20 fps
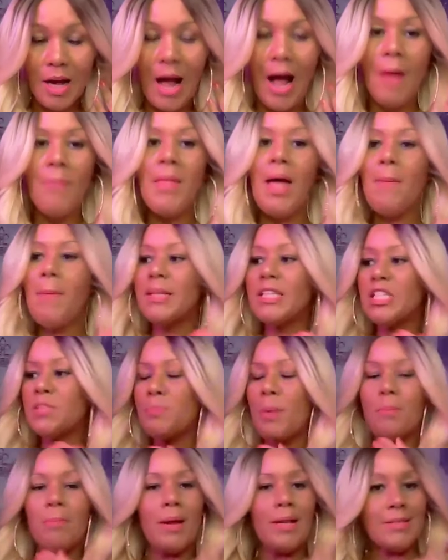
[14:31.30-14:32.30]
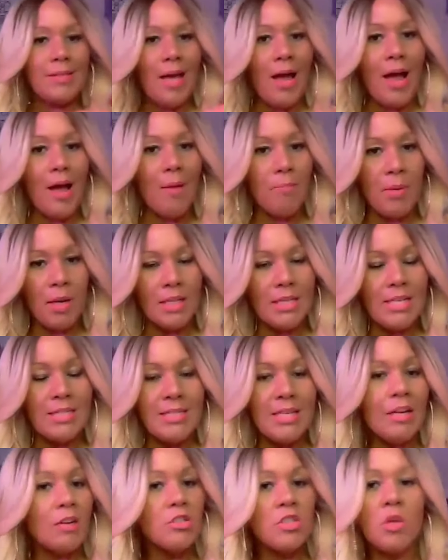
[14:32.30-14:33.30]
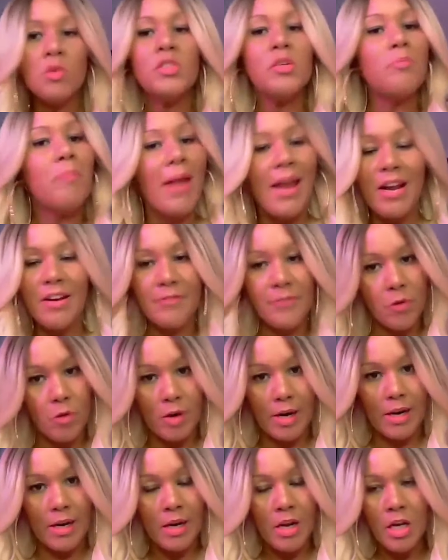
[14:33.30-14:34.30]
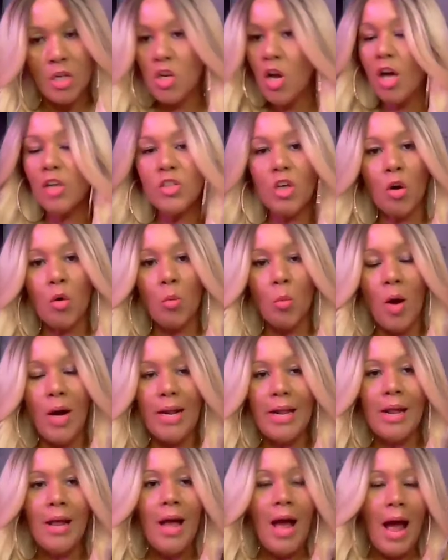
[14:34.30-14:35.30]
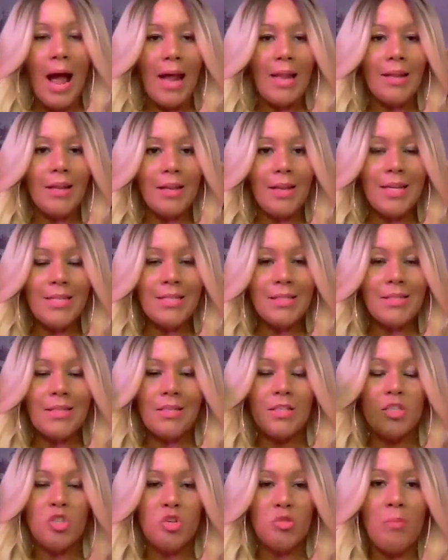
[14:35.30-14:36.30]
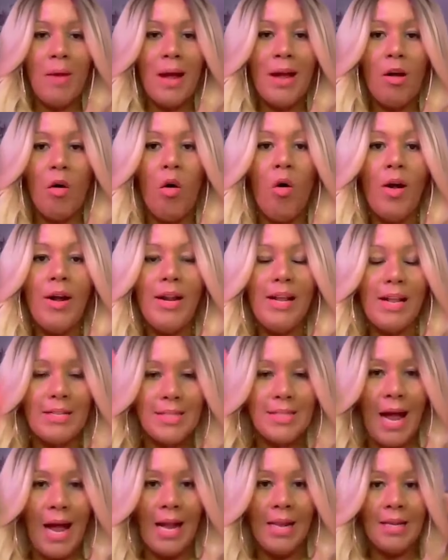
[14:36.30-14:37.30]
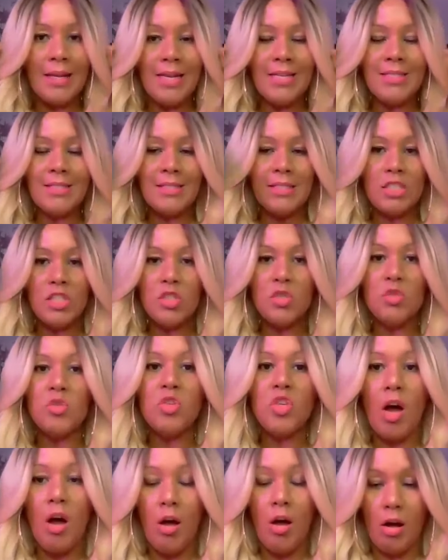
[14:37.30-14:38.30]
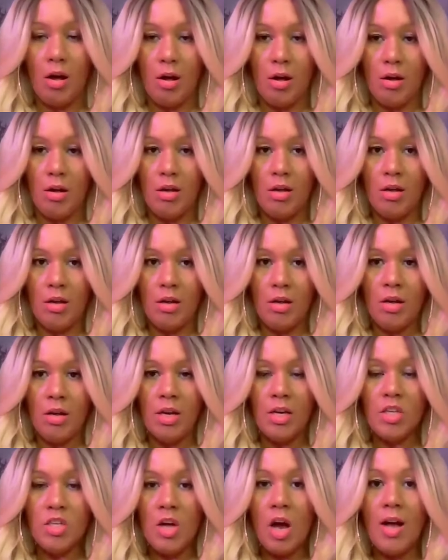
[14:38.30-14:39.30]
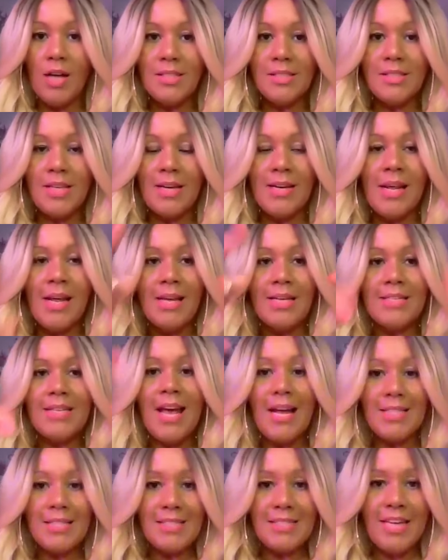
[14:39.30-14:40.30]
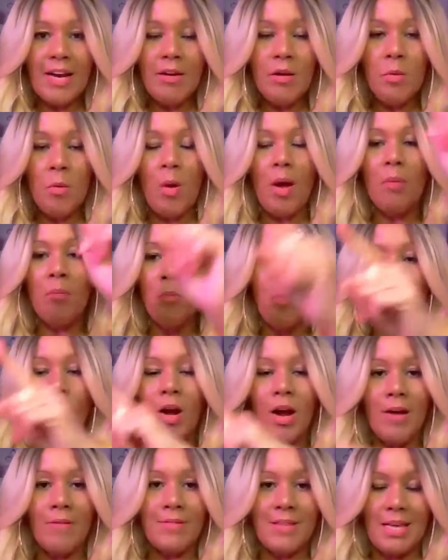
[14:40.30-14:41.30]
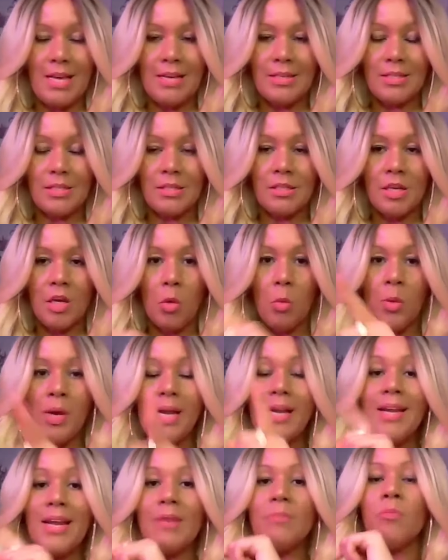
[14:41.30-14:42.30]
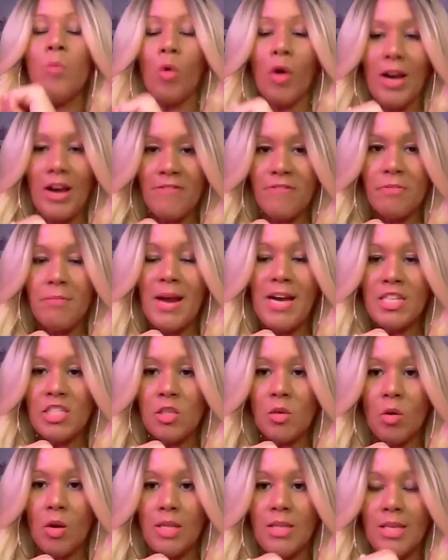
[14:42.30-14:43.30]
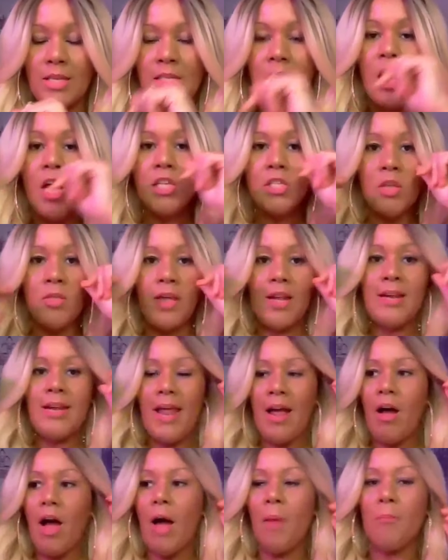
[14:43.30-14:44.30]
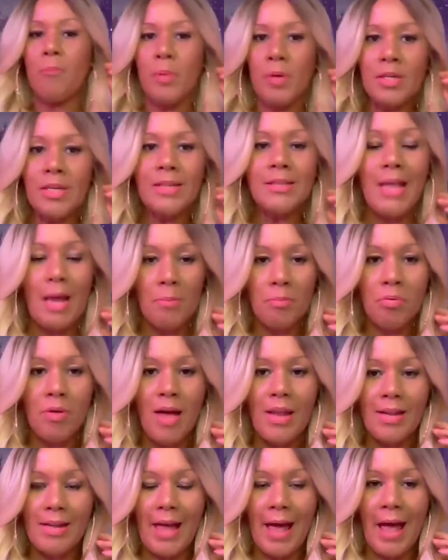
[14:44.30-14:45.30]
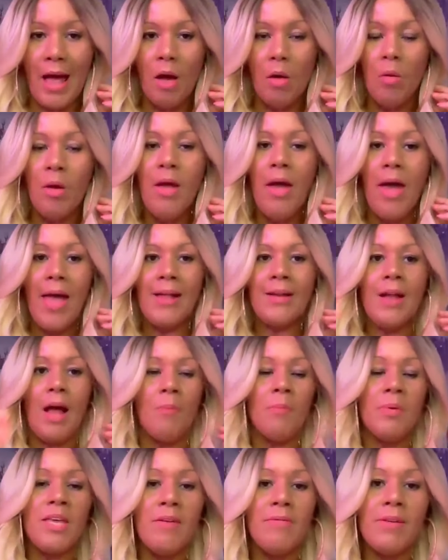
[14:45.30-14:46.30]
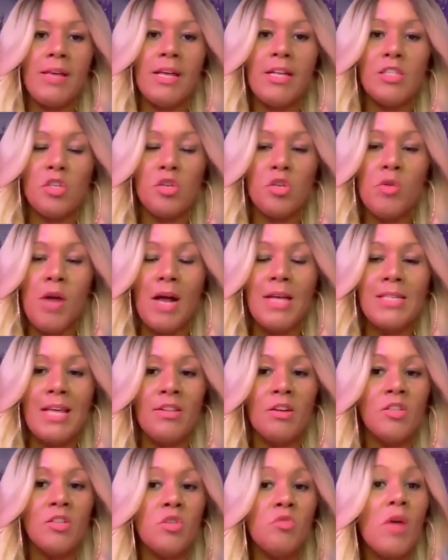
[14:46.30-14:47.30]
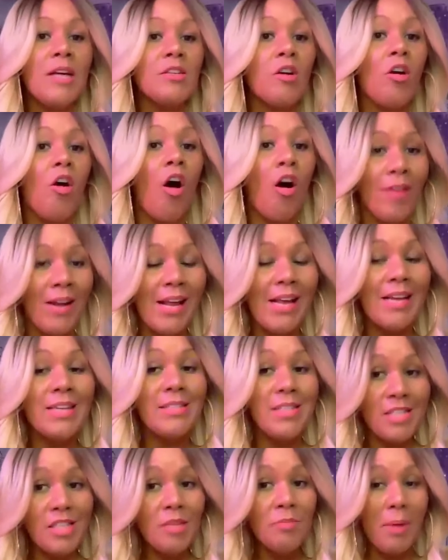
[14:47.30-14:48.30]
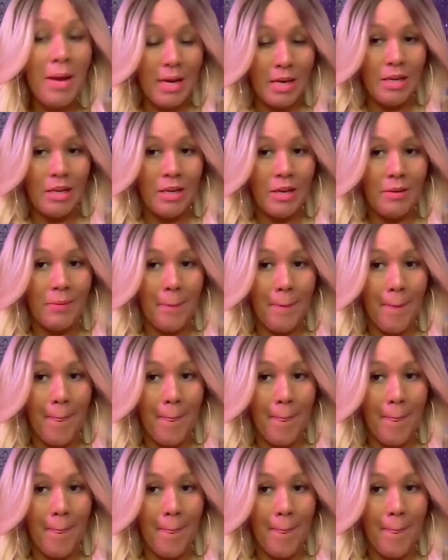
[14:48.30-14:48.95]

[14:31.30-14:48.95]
I'm not about to spend my time building this thing. There's no demand for it. Y'all don't want it. I listened to my audience. I listened to y'all. Y'all said, yes, Terry, we want more of this. We need more information on this. So then now I'm building that product out and I'm giving it to you guys. And as you guys are already anticipating it.